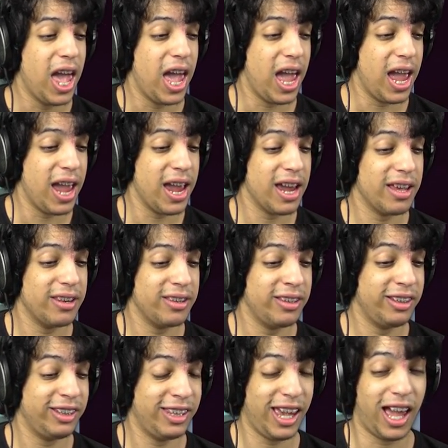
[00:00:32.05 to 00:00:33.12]

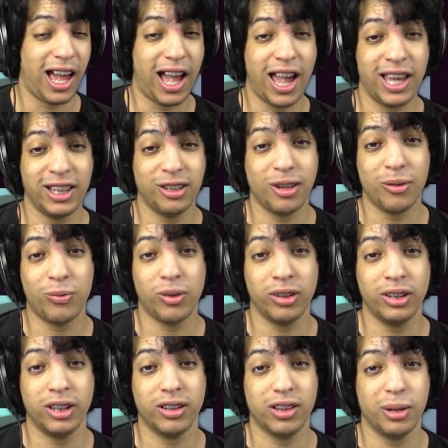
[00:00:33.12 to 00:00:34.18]
And yeah, I ended up
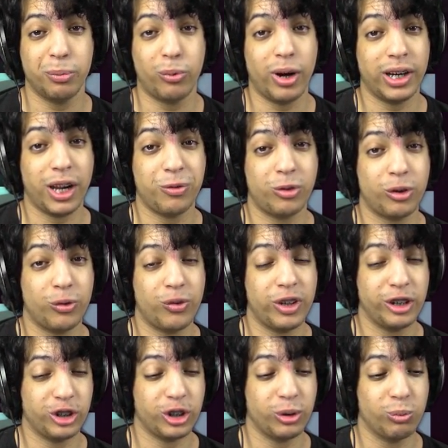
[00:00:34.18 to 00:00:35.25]
falling asleep right after
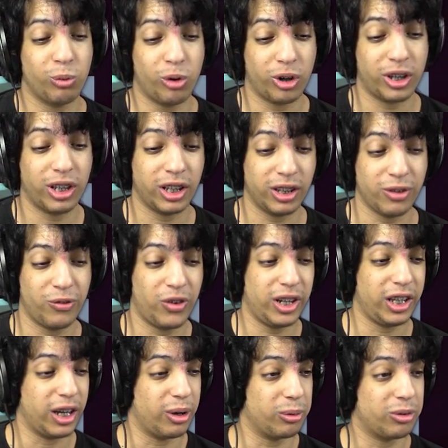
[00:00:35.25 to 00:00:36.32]
finishing working on the
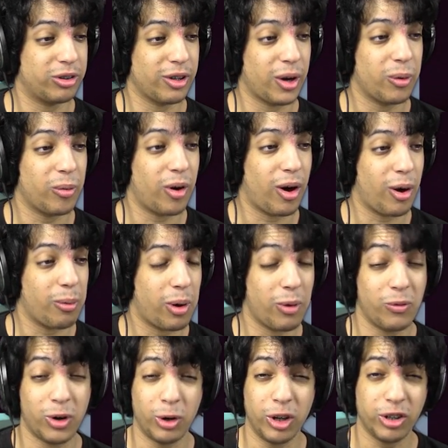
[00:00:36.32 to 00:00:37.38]
video. So I'm
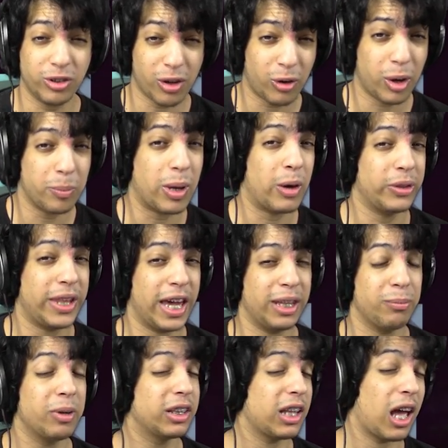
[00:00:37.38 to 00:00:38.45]
very sorry about that,
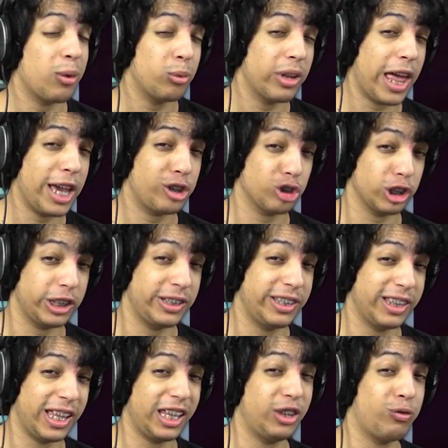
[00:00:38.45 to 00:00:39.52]
but I will actually
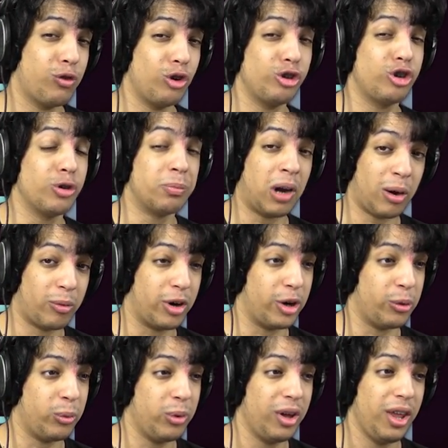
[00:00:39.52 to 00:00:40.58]
delay it for
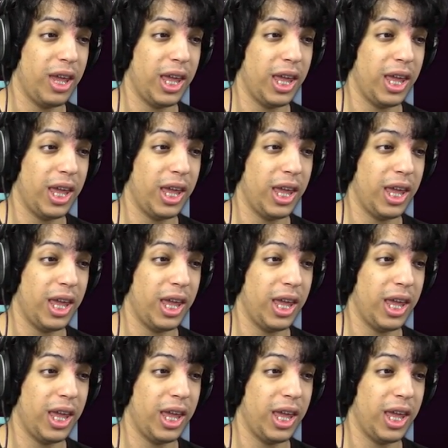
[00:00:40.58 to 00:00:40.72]
tomorrow.